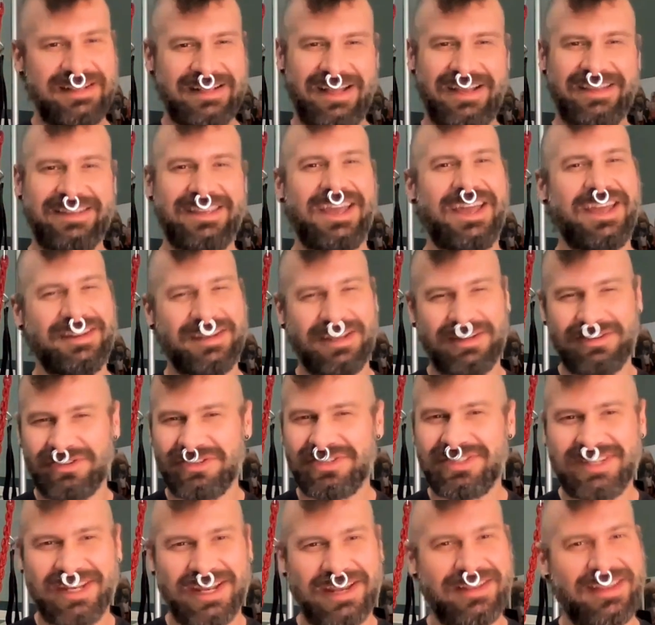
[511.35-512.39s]
again,
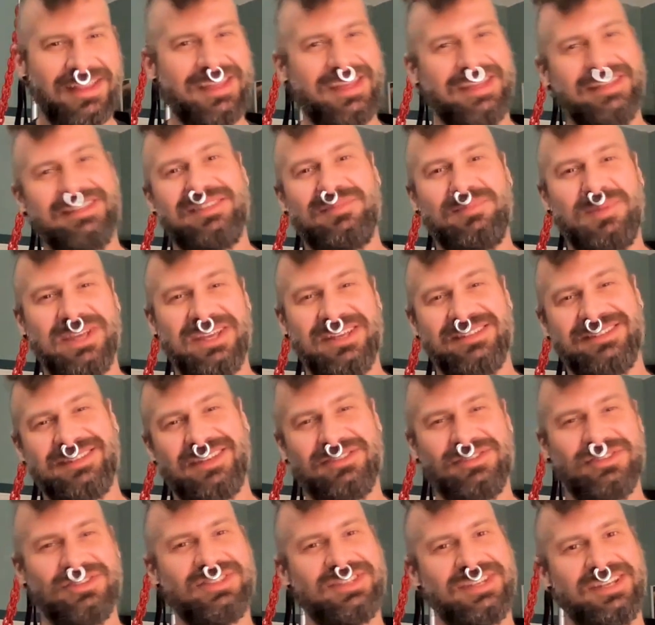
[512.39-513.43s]
understand the headspace,
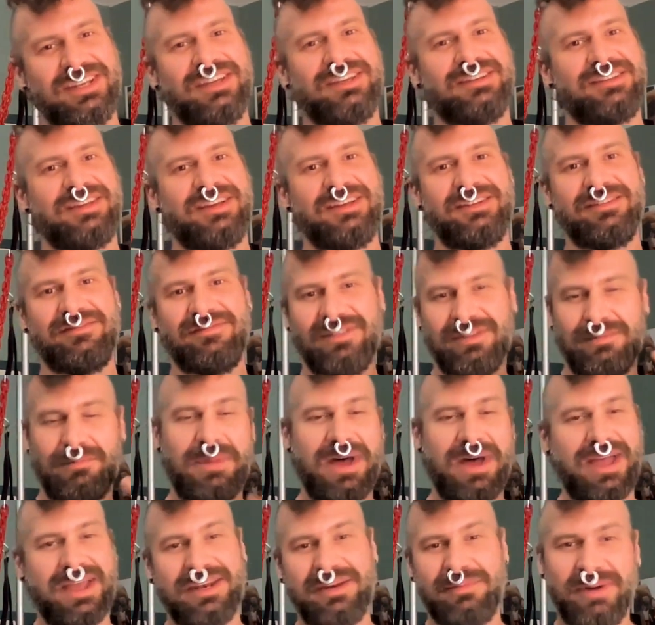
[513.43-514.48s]
understand kind of the
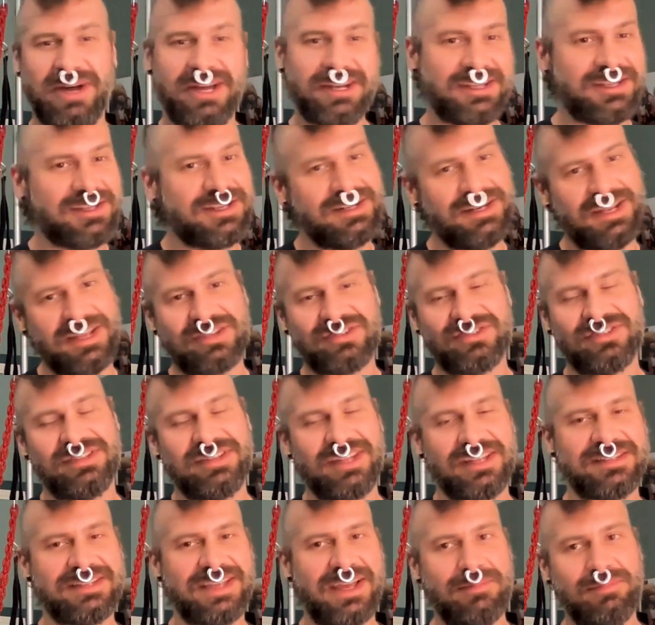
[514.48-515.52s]
mind-body connection
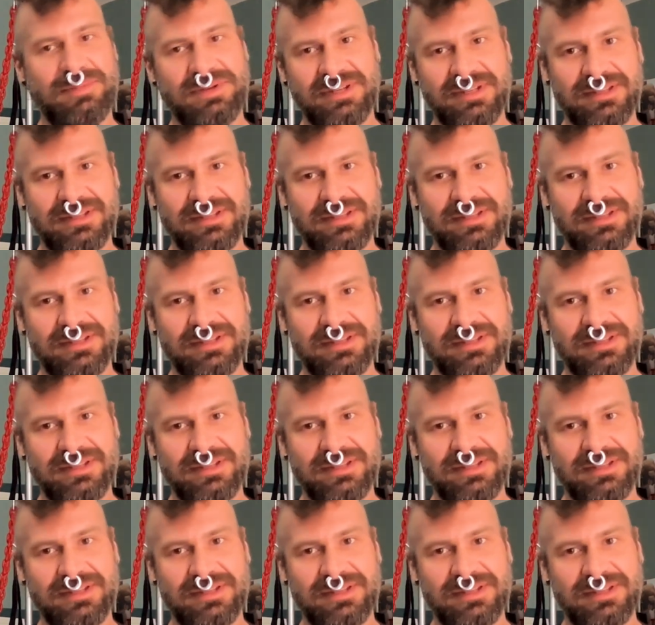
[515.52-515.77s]
that's happening.